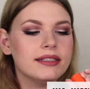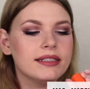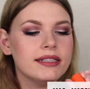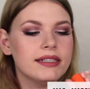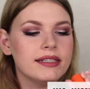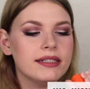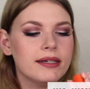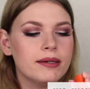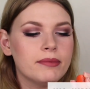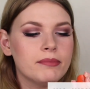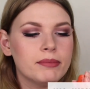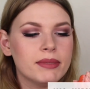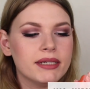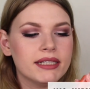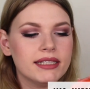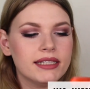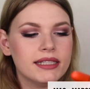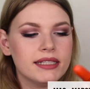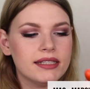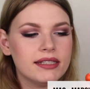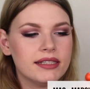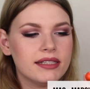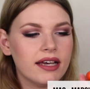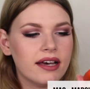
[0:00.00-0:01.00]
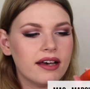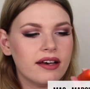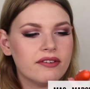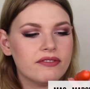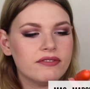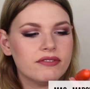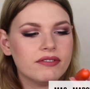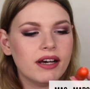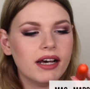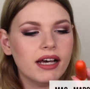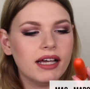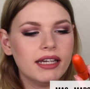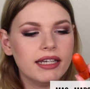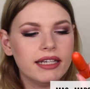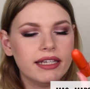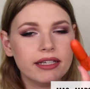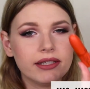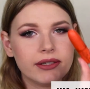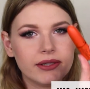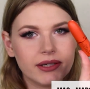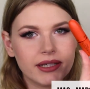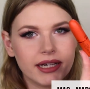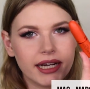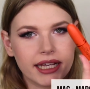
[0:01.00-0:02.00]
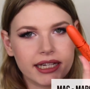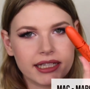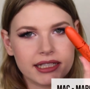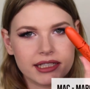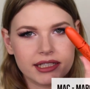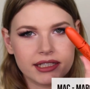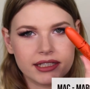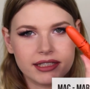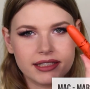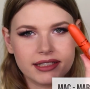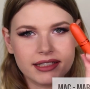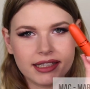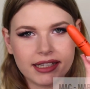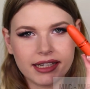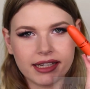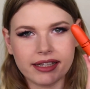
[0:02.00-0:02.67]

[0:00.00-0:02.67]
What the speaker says: Gian Battista Valli collection,